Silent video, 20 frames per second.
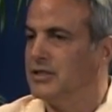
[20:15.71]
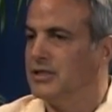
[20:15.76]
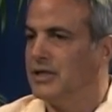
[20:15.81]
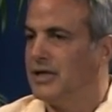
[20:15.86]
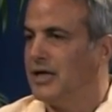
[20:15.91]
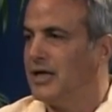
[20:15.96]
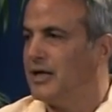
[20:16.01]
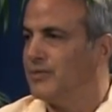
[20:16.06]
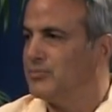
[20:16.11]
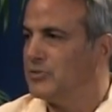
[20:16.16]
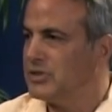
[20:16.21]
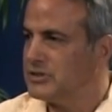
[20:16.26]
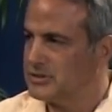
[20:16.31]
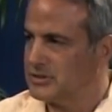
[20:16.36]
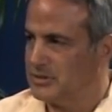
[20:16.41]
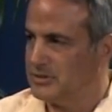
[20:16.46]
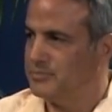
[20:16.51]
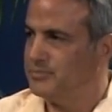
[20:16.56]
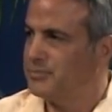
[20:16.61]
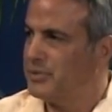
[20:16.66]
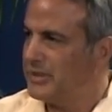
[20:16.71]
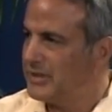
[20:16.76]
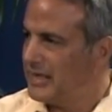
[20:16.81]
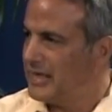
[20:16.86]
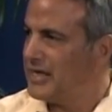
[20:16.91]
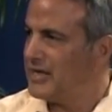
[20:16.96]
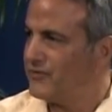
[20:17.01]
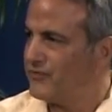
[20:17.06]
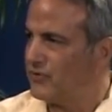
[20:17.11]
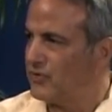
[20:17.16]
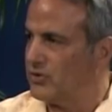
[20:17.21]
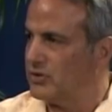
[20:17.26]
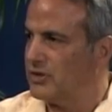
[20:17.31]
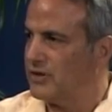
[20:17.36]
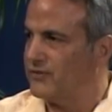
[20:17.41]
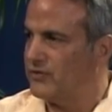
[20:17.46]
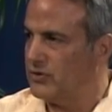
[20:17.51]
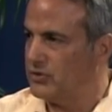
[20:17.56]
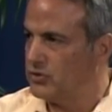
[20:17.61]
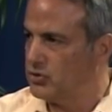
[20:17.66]
listen, be careful.
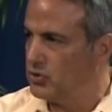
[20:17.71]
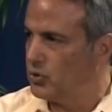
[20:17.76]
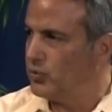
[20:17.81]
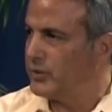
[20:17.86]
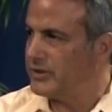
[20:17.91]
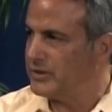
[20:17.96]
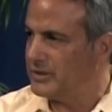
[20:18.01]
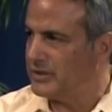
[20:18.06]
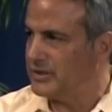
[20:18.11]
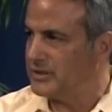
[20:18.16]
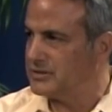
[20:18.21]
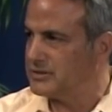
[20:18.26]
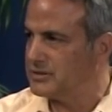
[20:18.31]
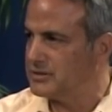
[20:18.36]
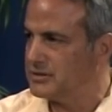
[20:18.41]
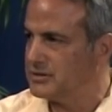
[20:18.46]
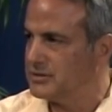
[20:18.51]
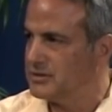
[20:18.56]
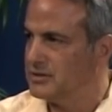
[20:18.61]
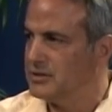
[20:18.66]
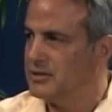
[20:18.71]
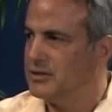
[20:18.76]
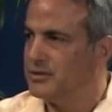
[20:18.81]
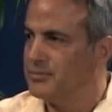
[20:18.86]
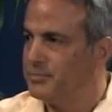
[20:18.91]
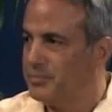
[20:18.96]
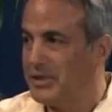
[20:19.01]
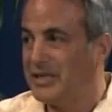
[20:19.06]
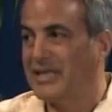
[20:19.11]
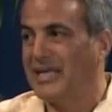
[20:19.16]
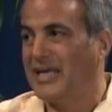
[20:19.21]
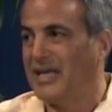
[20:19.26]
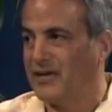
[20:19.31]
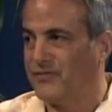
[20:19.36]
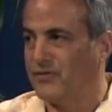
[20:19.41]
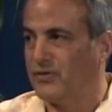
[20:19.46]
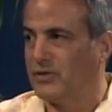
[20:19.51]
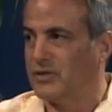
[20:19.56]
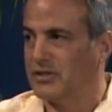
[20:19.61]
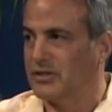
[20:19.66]
If you're doing this, be
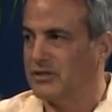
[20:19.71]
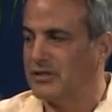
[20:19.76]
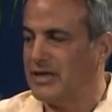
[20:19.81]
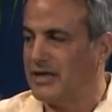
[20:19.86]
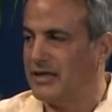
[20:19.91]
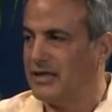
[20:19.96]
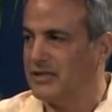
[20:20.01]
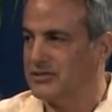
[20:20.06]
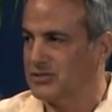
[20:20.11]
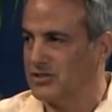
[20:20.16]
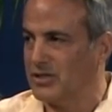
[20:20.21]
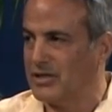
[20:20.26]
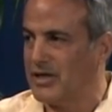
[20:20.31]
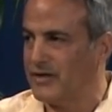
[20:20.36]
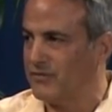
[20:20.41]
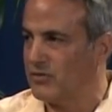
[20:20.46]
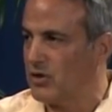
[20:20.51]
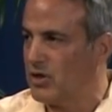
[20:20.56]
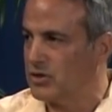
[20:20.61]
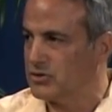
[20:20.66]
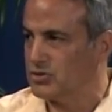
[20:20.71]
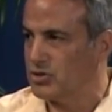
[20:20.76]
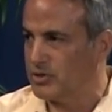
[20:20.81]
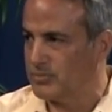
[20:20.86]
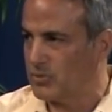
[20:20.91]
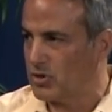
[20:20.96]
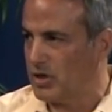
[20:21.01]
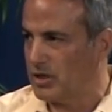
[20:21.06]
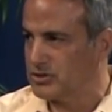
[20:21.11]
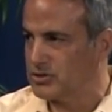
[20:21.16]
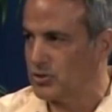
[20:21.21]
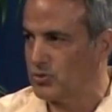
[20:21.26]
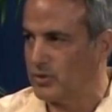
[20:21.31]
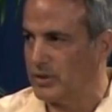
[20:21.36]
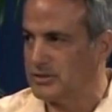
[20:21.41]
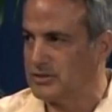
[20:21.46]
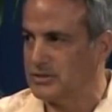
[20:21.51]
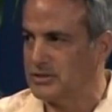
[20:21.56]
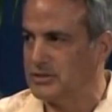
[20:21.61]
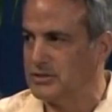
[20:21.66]
careful. It's going to have long-term
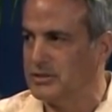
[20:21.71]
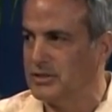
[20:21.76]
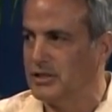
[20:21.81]
consequences,